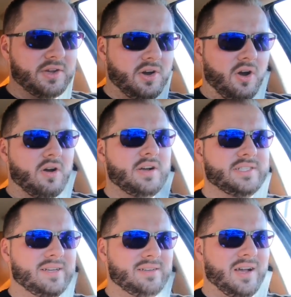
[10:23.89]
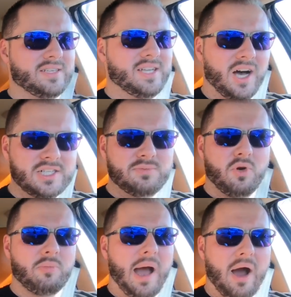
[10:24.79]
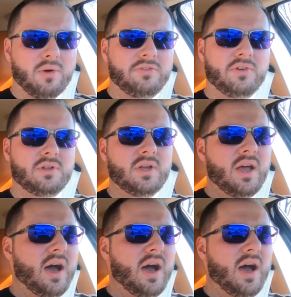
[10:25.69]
car is a touch more powerful.